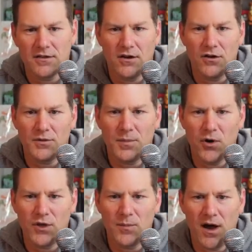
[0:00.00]
All the
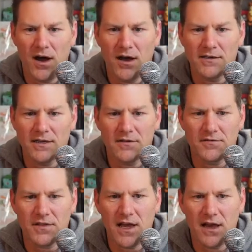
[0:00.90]
Pokemon and the
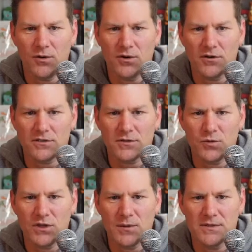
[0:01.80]
flowers,
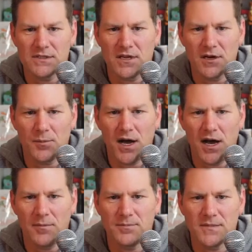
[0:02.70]
really, it's going to
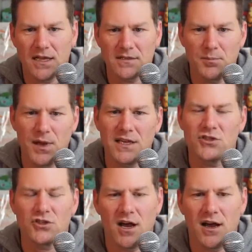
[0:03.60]
pop. Not the best
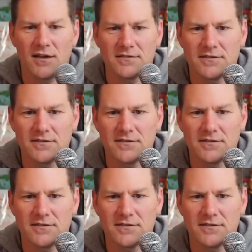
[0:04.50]
shot.